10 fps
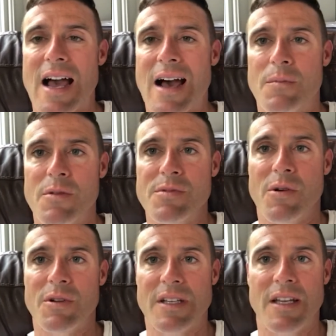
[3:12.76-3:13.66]
I'm gonna be
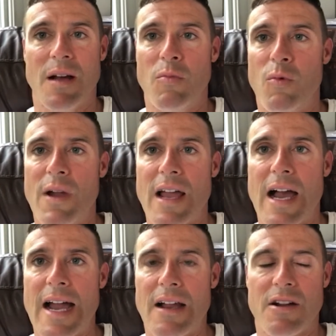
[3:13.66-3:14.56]
able to get up way
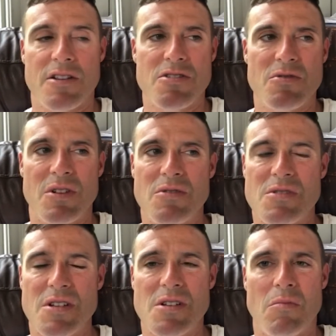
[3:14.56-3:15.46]
higher, because you can
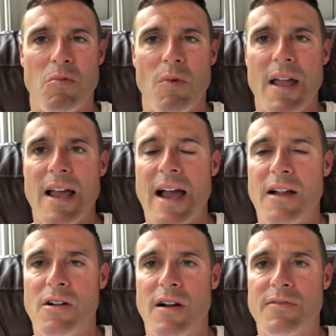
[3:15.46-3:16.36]
usually jump way
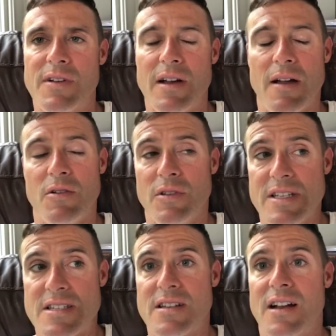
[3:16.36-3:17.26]
higher off, uh, or at
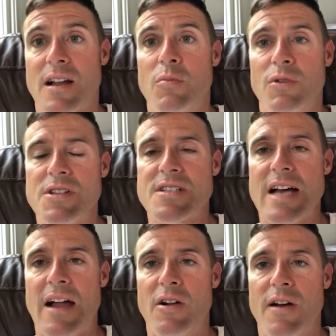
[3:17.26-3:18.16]
least a couple inches
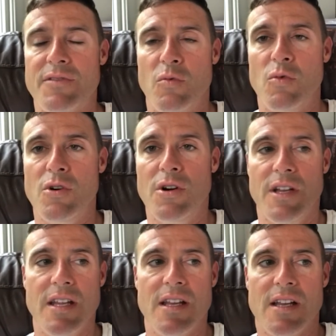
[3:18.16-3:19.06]
higher off the
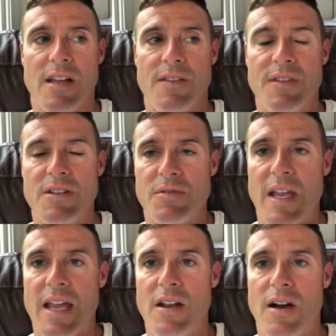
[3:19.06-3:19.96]
wood than you
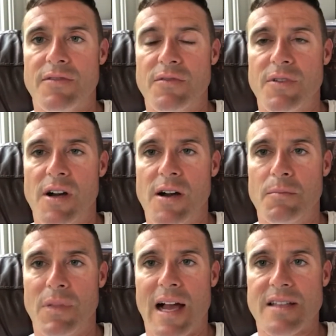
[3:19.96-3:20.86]
can off of um,
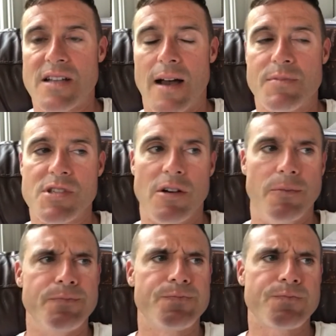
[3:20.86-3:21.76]
blacktop. So